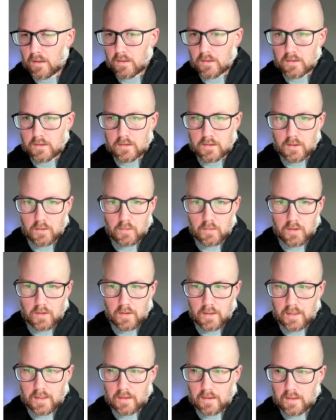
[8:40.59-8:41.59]
So we'll
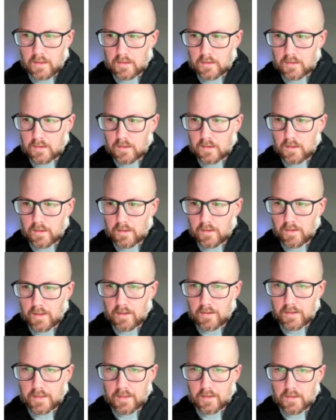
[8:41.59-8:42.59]
let this clear
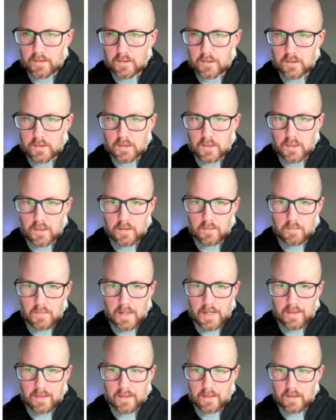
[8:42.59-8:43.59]
out here. It's just gonna,
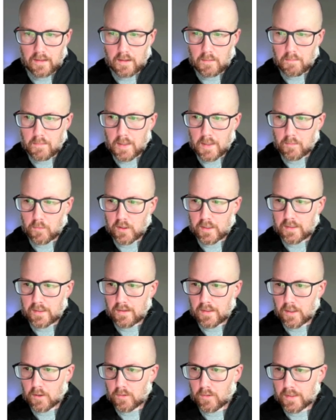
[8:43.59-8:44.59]
I think the memory,
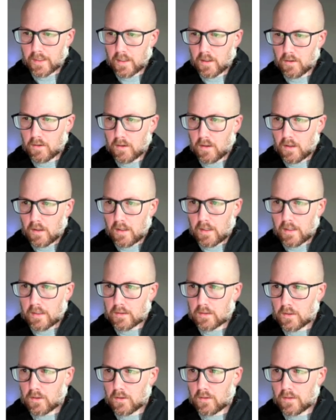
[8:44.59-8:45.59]
there we go. And so